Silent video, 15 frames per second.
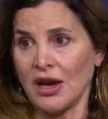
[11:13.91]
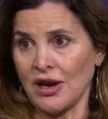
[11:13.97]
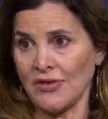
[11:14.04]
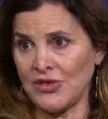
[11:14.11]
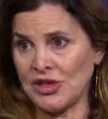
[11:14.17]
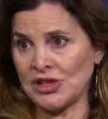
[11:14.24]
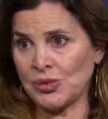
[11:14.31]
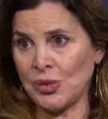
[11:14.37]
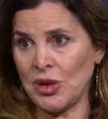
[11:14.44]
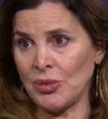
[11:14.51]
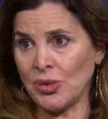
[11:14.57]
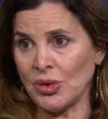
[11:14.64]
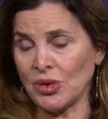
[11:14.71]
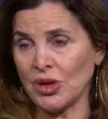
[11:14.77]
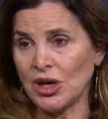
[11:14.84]
of these
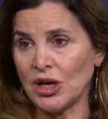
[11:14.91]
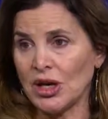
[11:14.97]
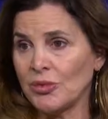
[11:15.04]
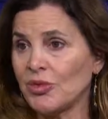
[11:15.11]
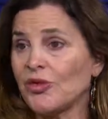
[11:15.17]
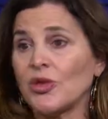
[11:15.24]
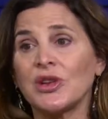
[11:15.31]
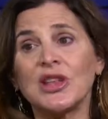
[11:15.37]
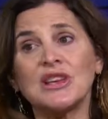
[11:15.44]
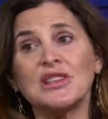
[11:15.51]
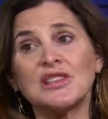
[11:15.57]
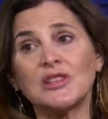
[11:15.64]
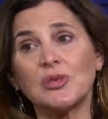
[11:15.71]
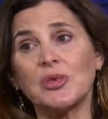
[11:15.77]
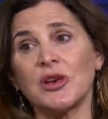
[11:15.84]
people before they
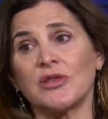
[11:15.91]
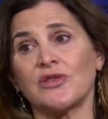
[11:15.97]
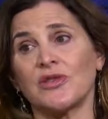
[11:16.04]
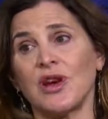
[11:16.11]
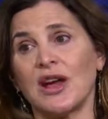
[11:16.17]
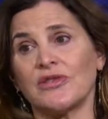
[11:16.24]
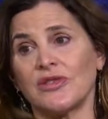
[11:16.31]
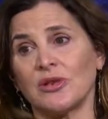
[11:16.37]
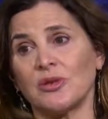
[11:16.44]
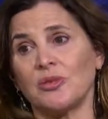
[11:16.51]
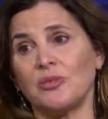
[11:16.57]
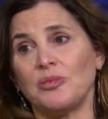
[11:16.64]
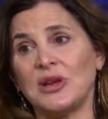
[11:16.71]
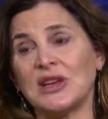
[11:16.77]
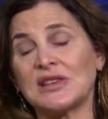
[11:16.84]
disappear forever,
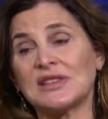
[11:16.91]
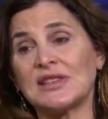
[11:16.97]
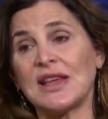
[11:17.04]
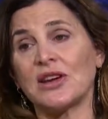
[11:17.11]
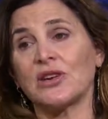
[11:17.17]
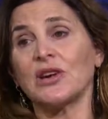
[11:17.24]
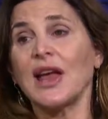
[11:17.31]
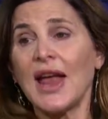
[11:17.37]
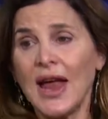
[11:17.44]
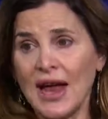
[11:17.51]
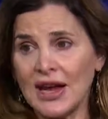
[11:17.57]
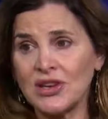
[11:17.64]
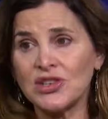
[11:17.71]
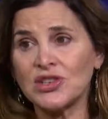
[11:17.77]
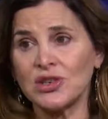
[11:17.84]
because they are
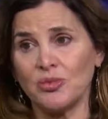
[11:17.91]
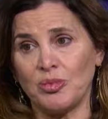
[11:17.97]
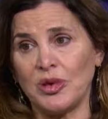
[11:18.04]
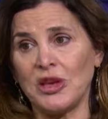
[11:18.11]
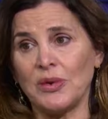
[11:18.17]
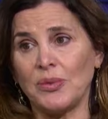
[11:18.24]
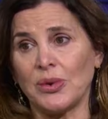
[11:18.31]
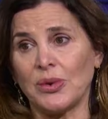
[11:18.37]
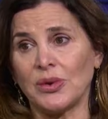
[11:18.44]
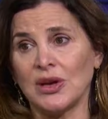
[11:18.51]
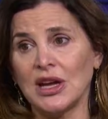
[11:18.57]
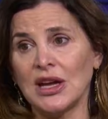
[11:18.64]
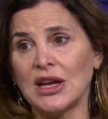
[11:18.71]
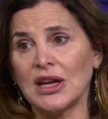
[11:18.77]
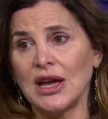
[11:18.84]
ancient people
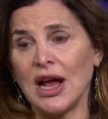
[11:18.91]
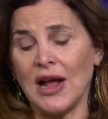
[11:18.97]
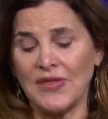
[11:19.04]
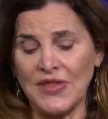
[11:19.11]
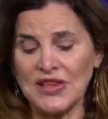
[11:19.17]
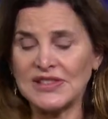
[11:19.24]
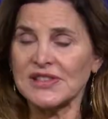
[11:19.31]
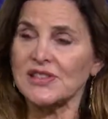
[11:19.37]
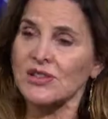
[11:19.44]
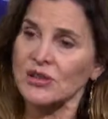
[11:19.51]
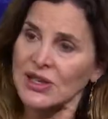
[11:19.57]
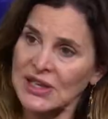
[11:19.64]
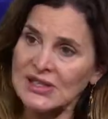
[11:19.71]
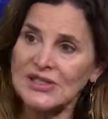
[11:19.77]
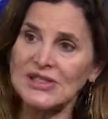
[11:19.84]
and this is
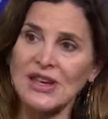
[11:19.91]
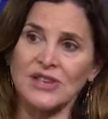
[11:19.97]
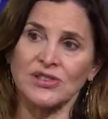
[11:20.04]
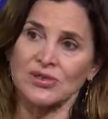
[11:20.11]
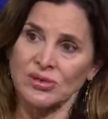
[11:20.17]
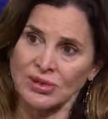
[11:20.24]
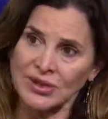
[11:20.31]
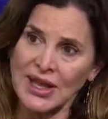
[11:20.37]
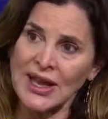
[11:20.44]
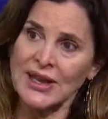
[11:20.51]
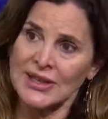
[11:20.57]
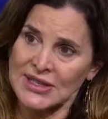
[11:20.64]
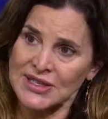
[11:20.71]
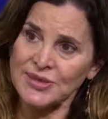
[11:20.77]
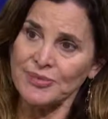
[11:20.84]
their ancestral
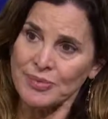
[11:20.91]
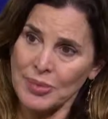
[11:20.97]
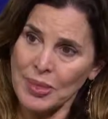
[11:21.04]
land.